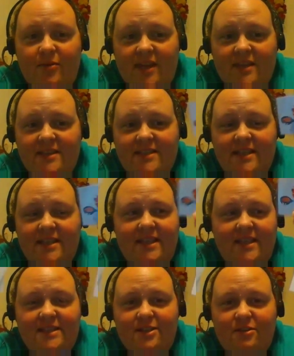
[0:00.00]
this
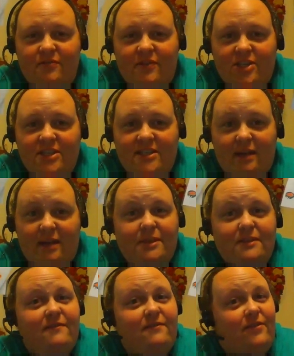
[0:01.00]
little fish's name
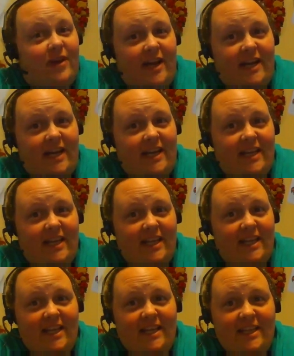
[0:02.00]
is Freddie.
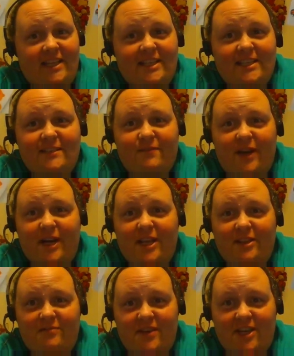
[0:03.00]
This is Freddie
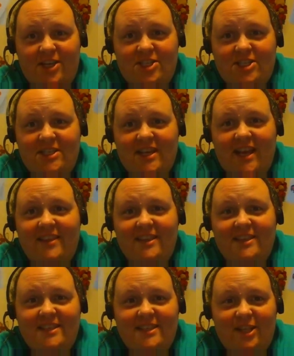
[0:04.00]
the fish, and
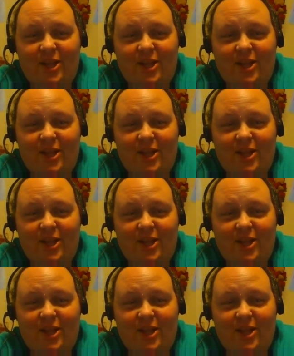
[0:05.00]
this is the